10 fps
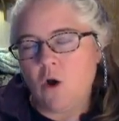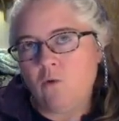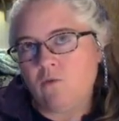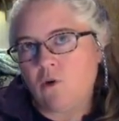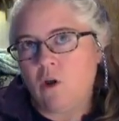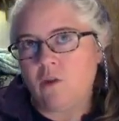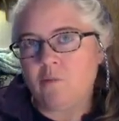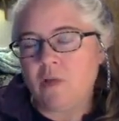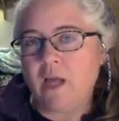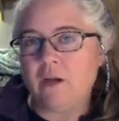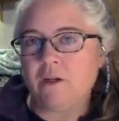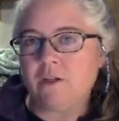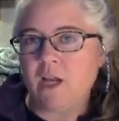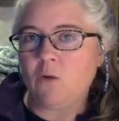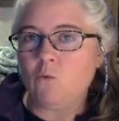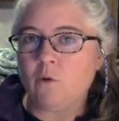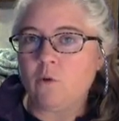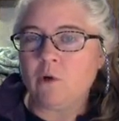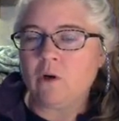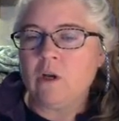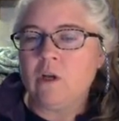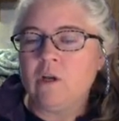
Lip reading: Overall, the planet is getting warmer,